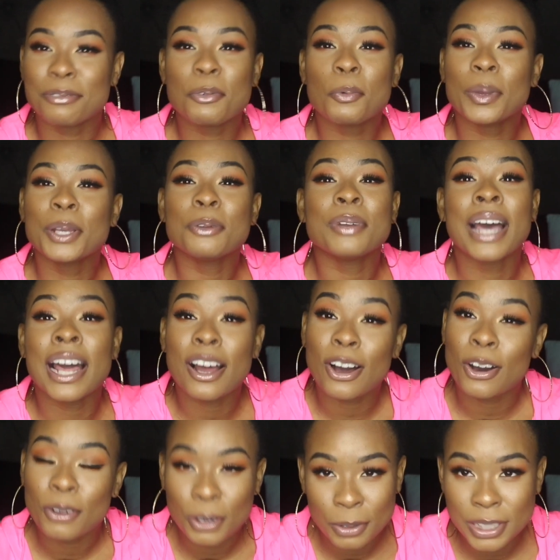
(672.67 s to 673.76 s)
We do not
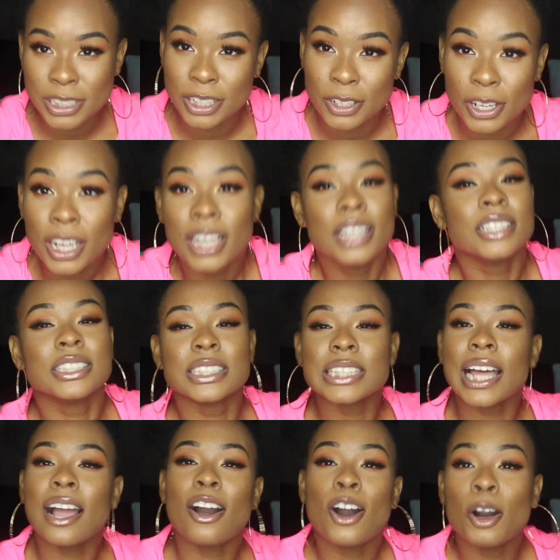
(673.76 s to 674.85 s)
all know each other. Just
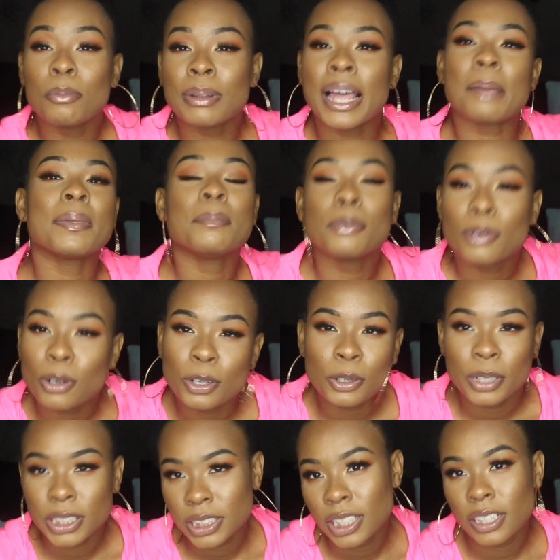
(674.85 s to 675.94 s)
like all black people don't
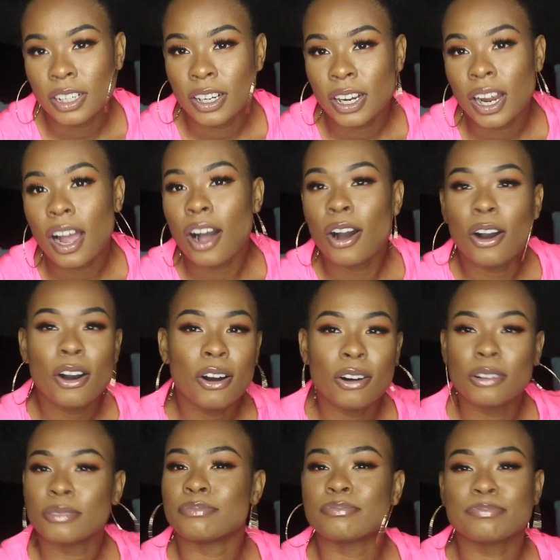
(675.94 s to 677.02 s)
know each other,
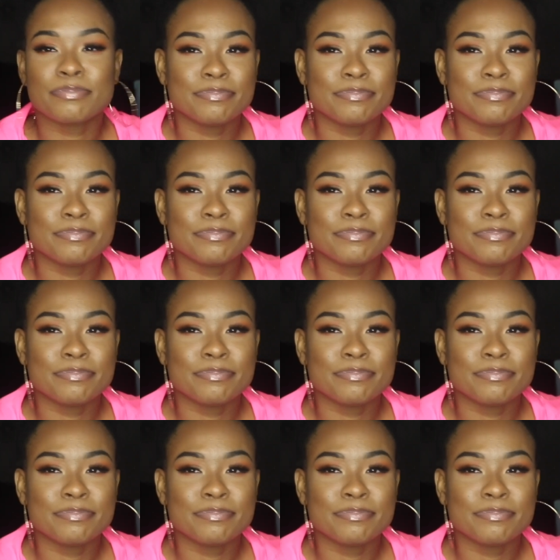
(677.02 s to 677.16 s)
all